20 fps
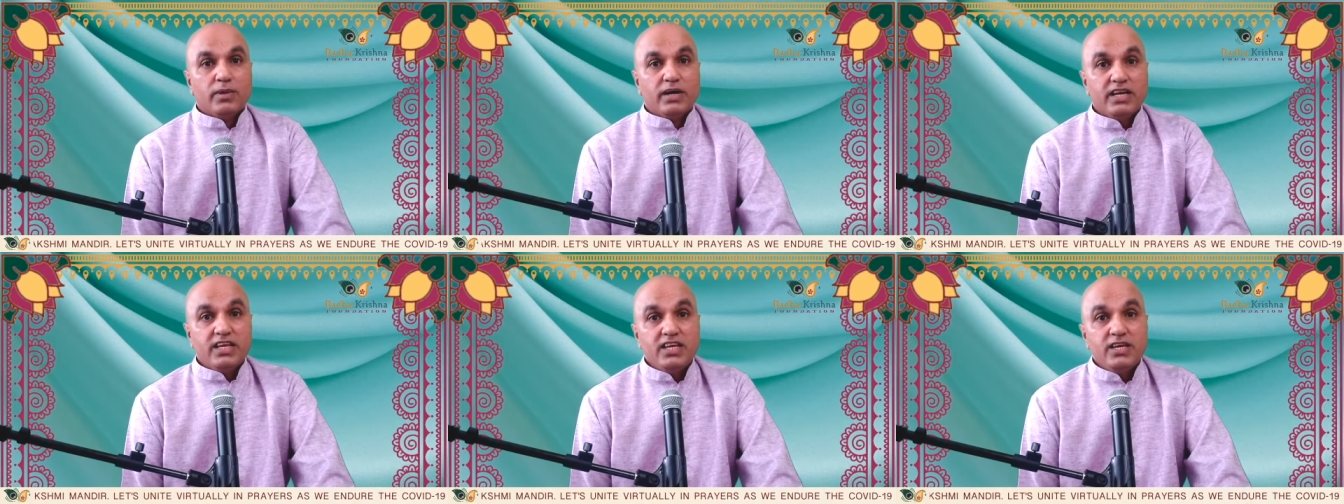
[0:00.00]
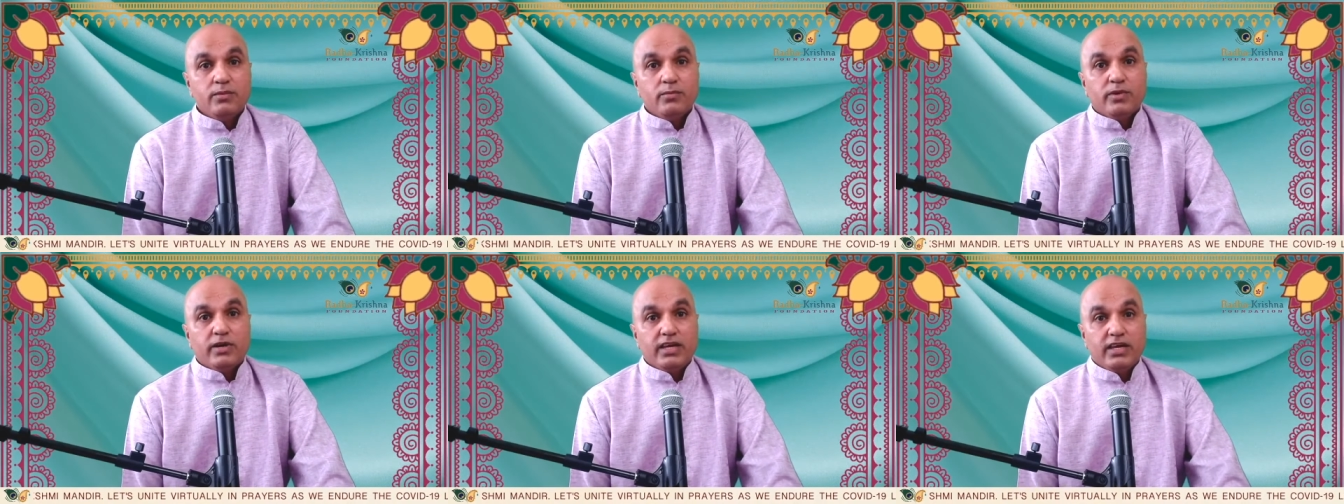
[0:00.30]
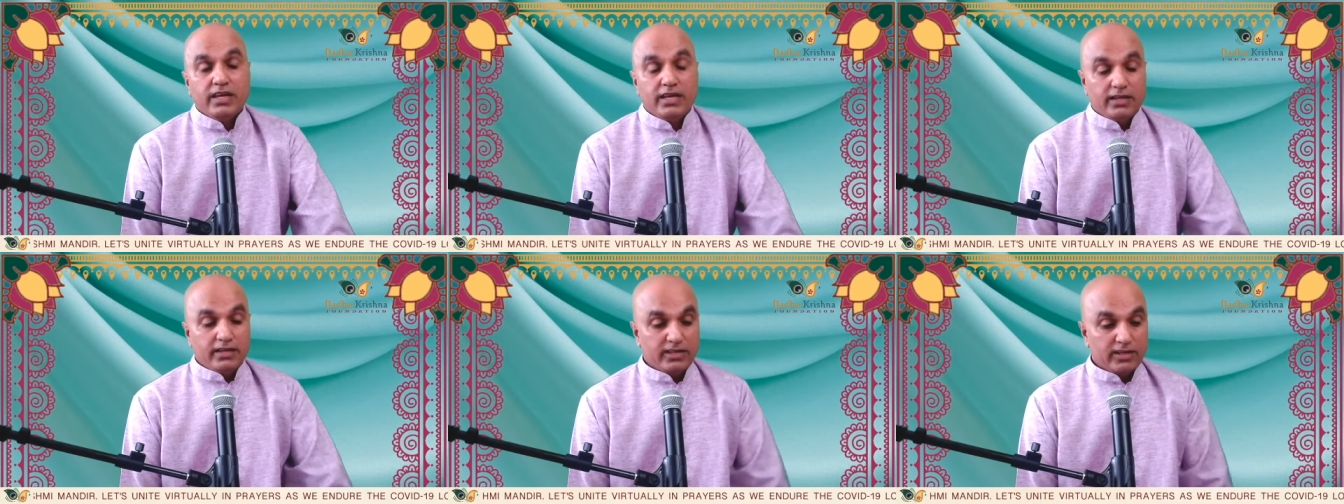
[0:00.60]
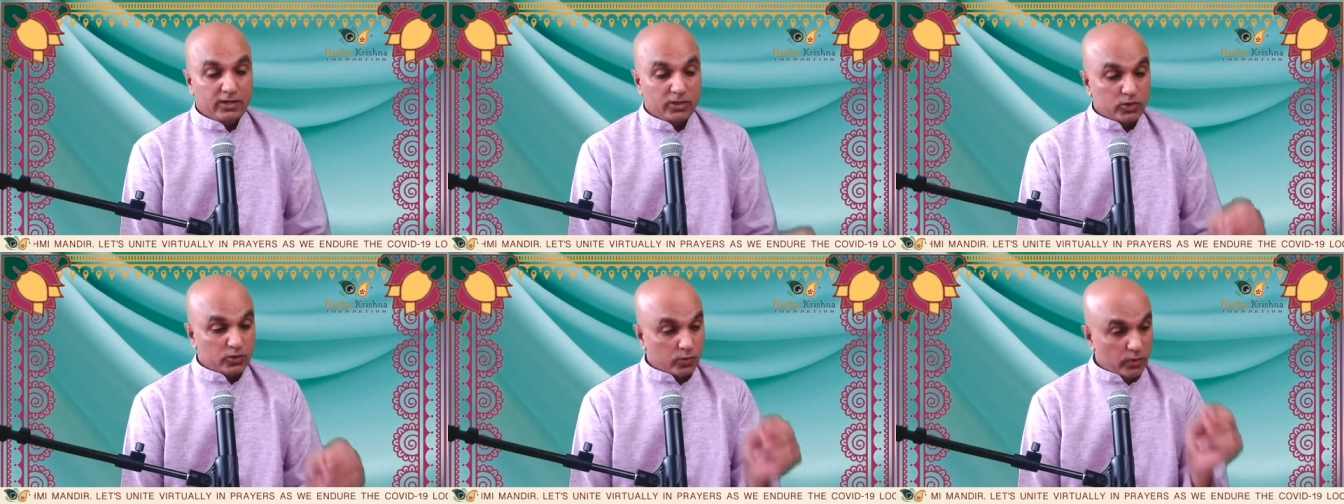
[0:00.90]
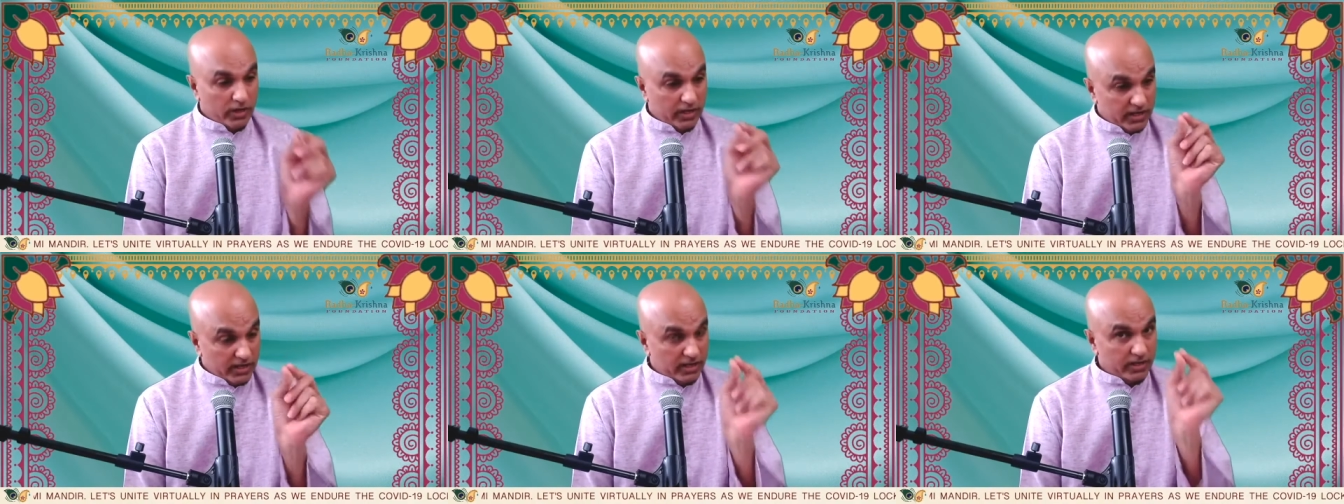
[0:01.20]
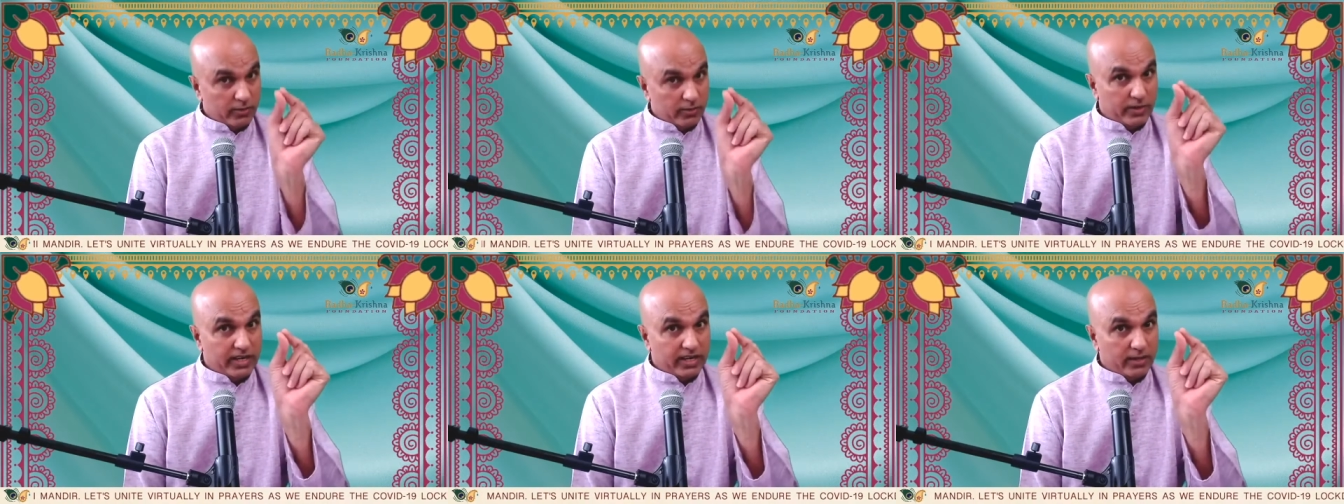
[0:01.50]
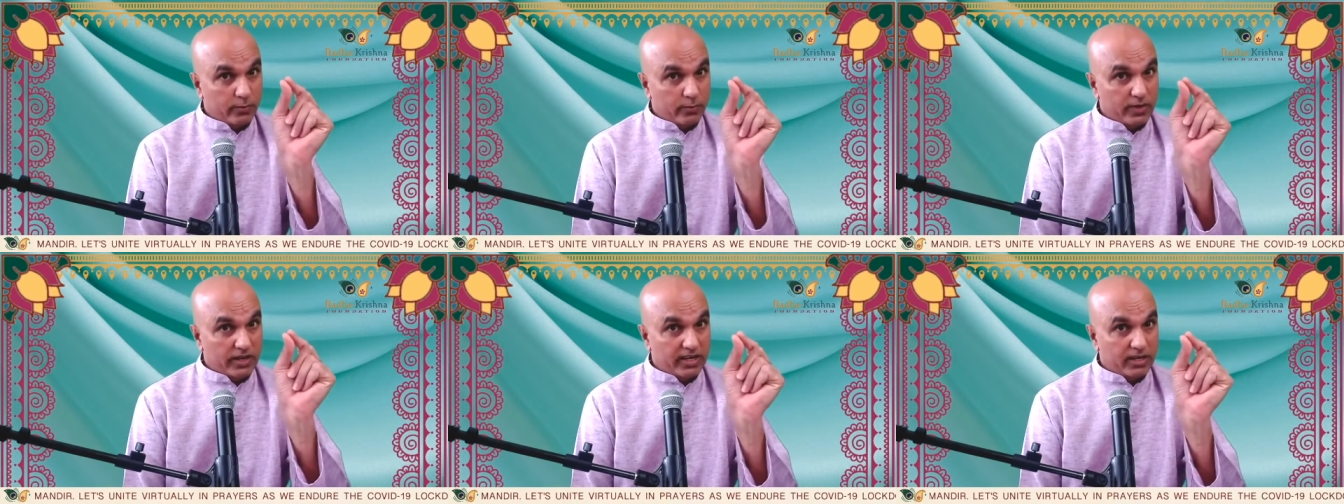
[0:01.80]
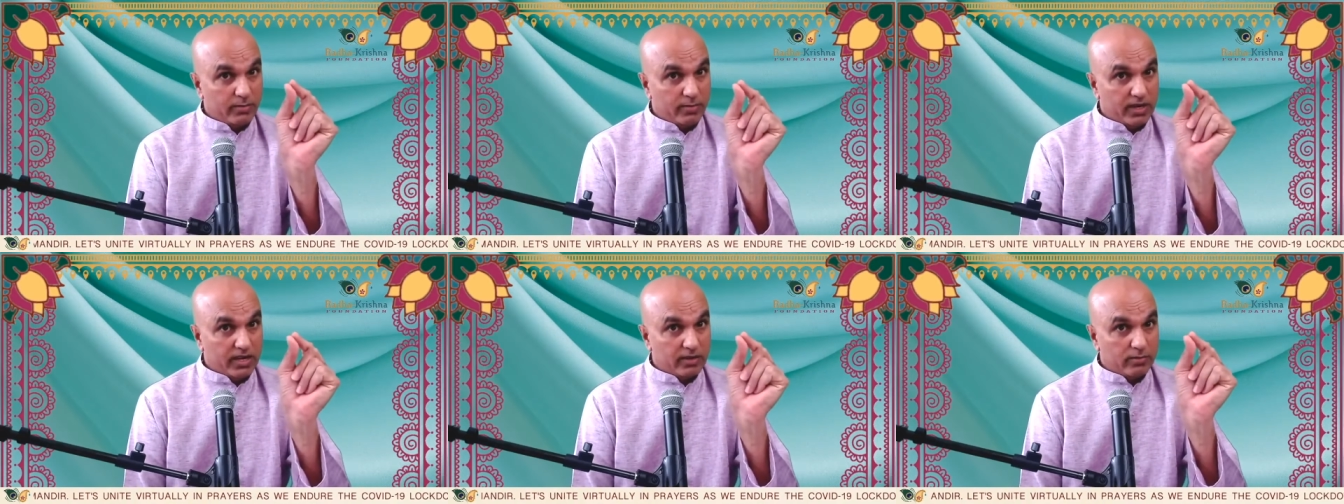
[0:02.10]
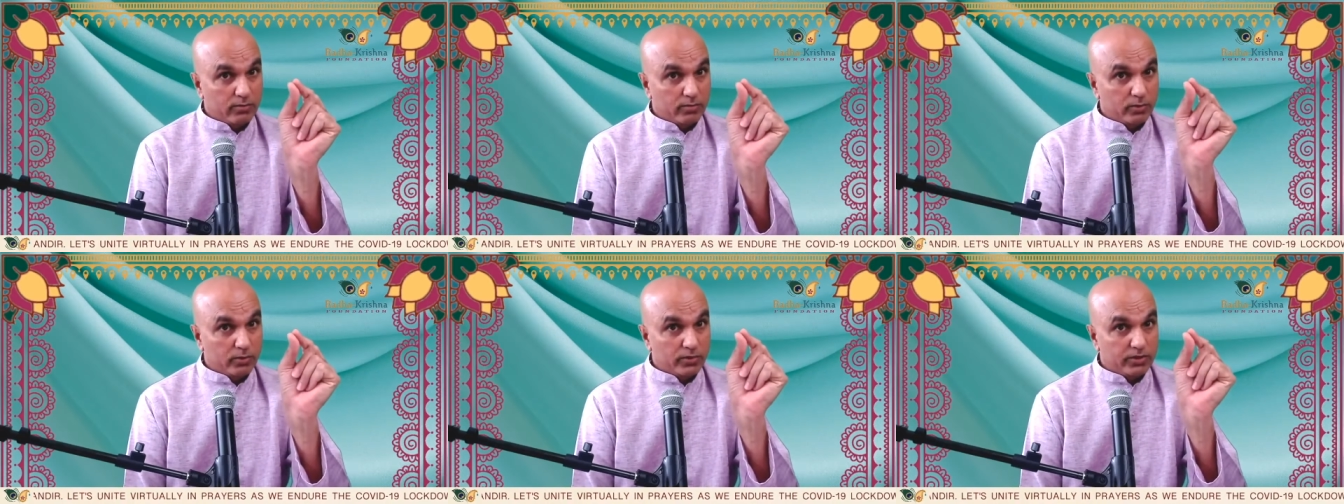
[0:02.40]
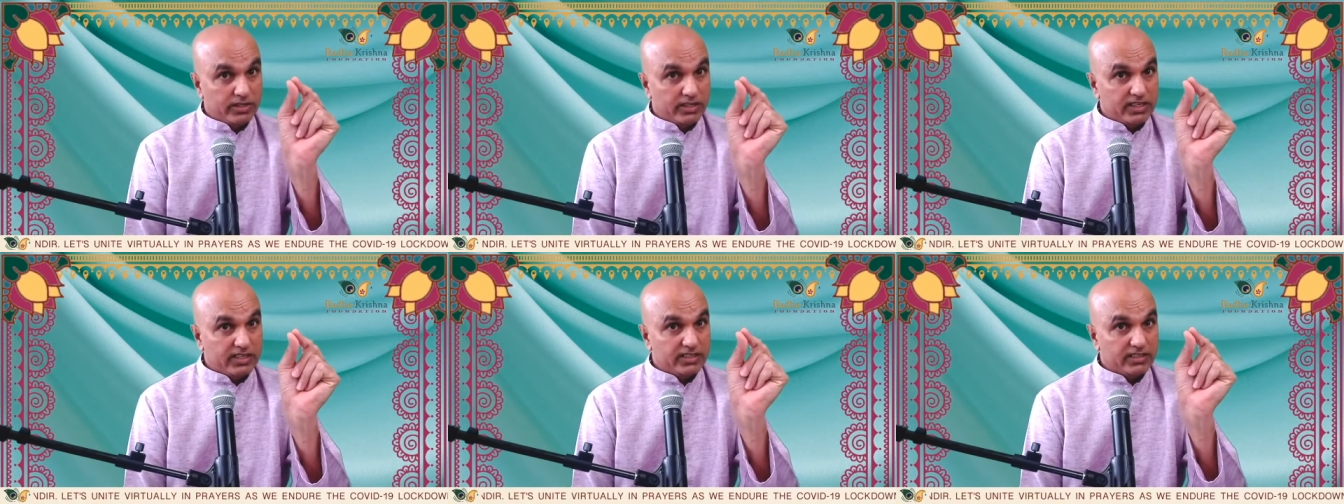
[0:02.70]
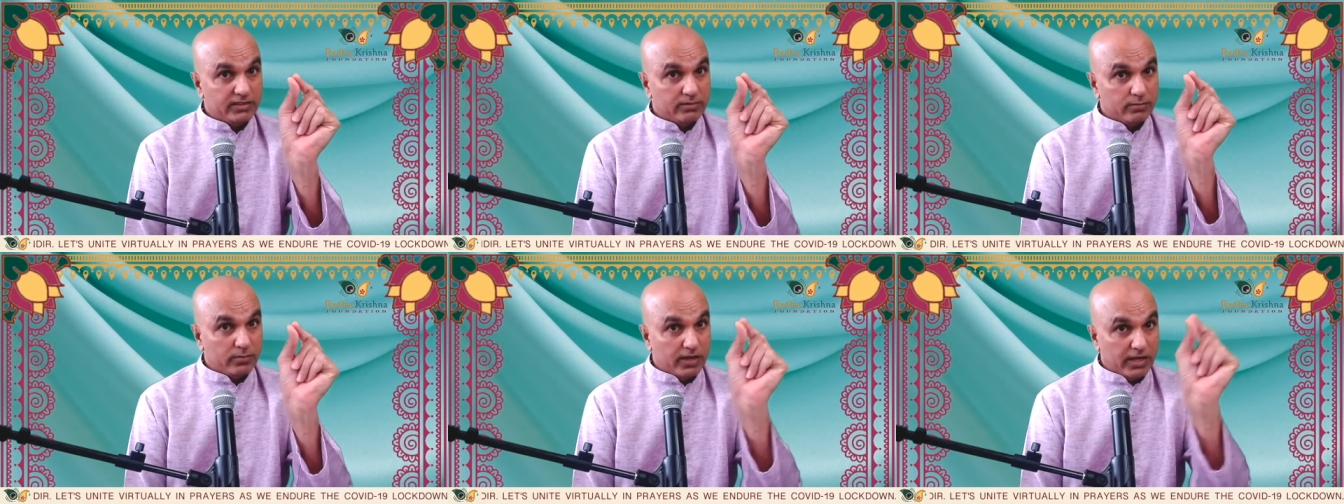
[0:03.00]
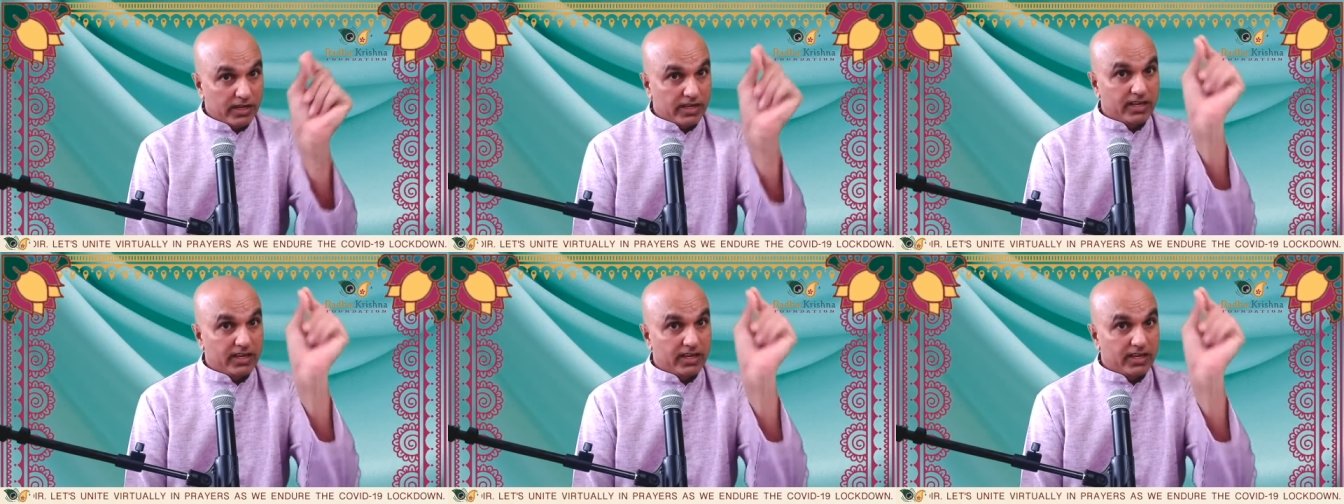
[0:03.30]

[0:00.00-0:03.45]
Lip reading: Manimai, there's one other way that we can make murtis.